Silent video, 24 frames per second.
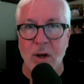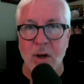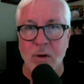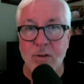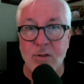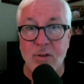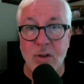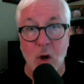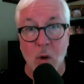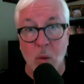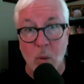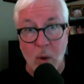
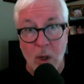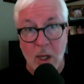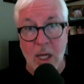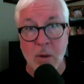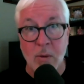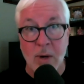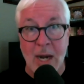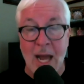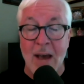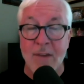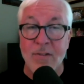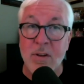So it
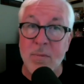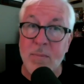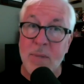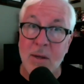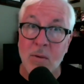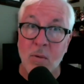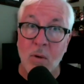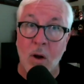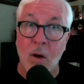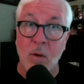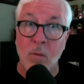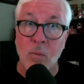would have to be
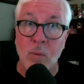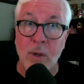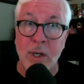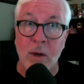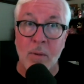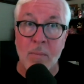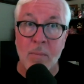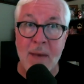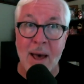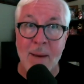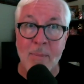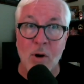a real
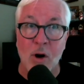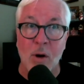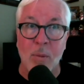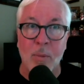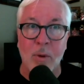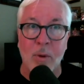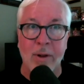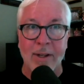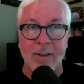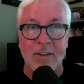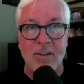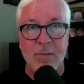
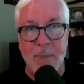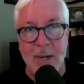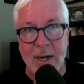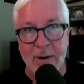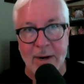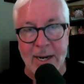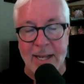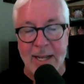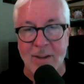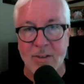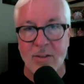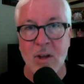memorable
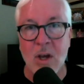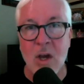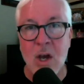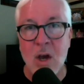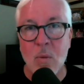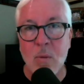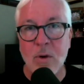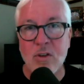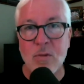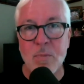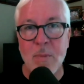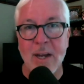experience,
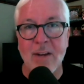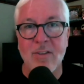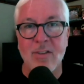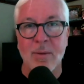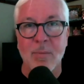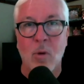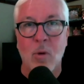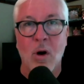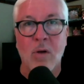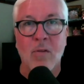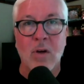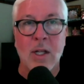which makes it
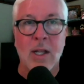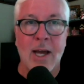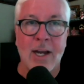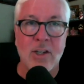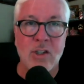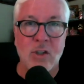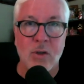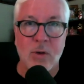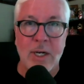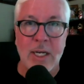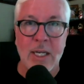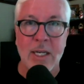more of a
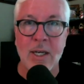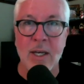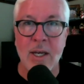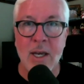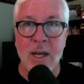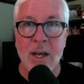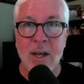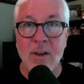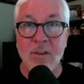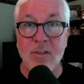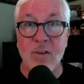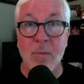luxury.
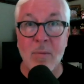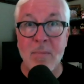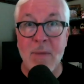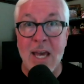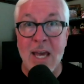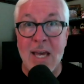So yeah.